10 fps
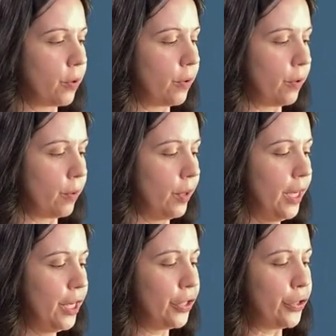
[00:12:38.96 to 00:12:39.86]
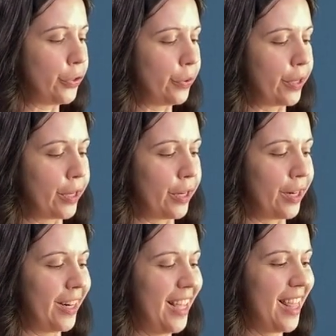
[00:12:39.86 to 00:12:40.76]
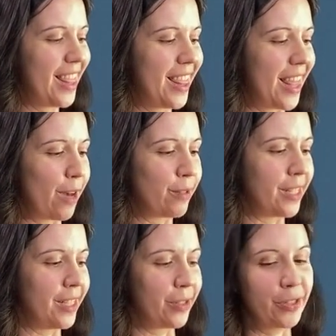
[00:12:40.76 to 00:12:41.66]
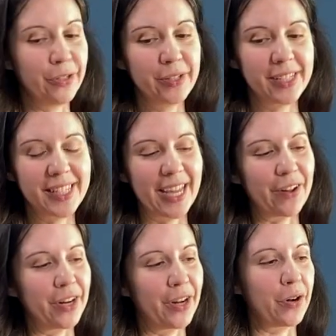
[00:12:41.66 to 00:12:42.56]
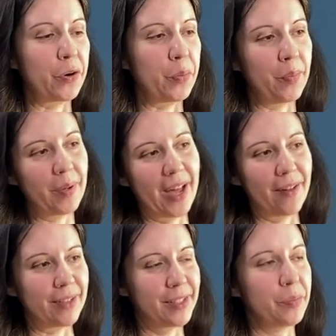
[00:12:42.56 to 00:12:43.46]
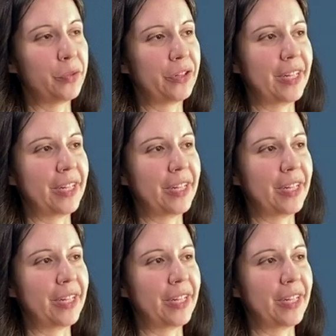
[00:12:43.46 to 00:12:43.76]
who do their thousands or do this layout at home have a similar